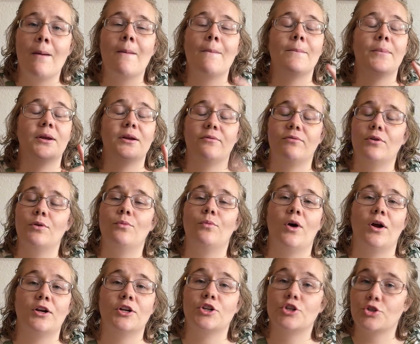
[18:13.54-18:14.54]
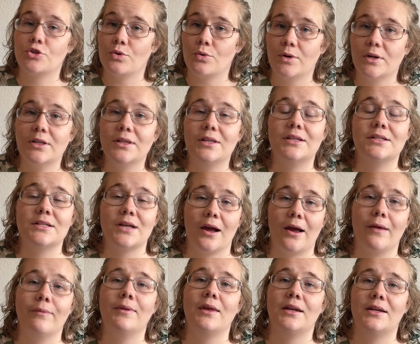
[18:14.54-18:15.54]
But if you want to shorten the
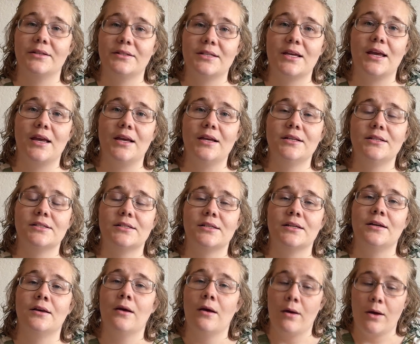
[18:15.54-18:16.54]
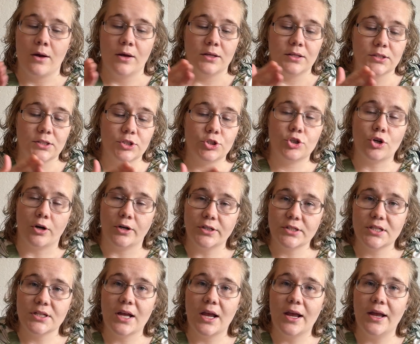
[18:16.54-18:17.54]
time that it takes, start
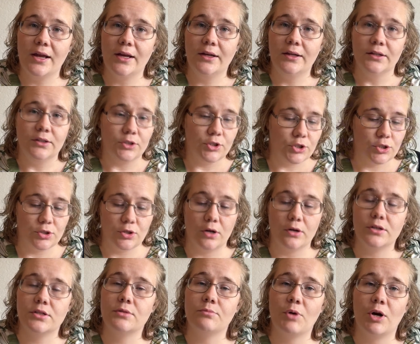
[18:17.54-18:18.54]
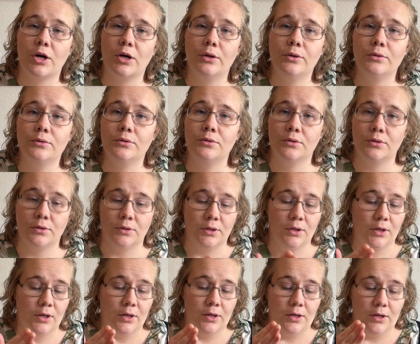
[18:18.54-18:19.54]
today, start tomorrow,
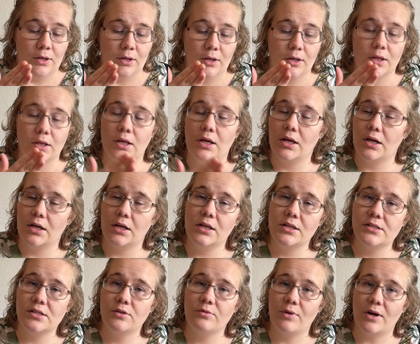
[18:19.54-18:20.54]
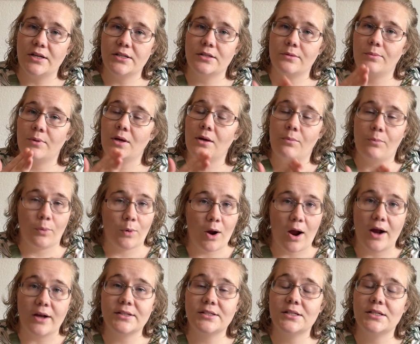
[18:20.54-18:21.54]
get an easy recipe,
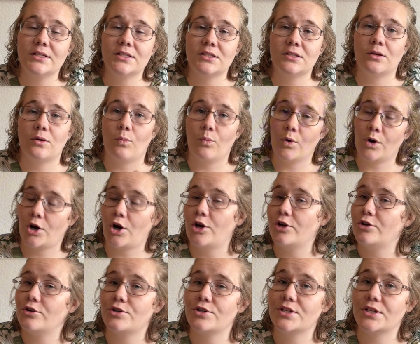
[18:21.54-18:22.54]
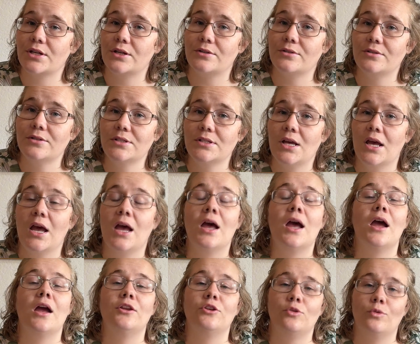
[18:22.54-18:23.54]
practice, work on your skills,
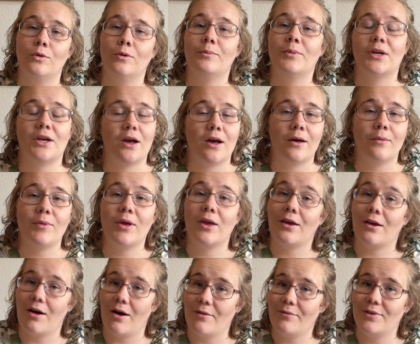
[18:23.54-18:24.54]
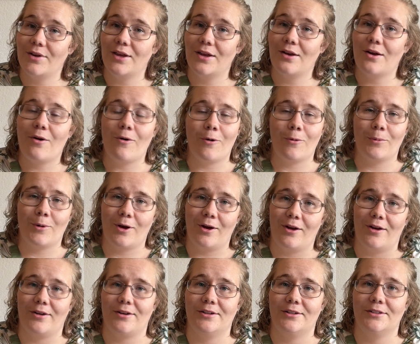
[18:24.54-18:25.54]
and you will become a confident home
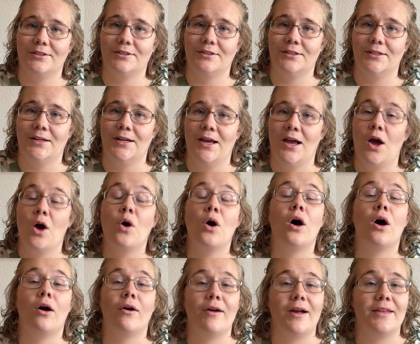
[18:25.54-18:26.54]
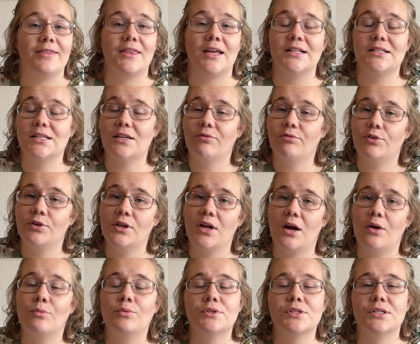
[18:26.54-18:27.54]
cook. All right, that's it for
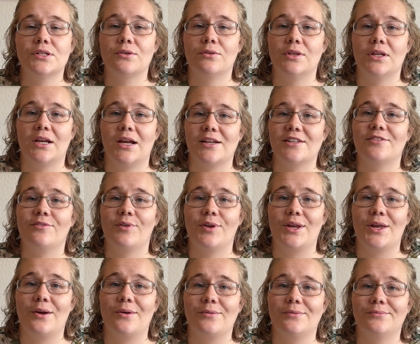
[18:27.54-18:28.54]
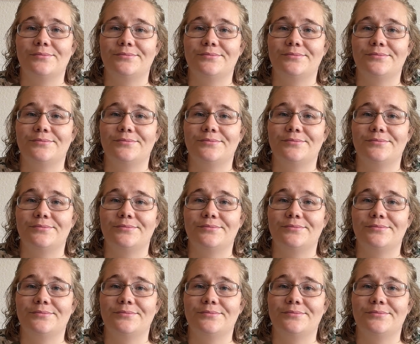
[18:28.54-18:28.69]
now. We'll see you in the next video.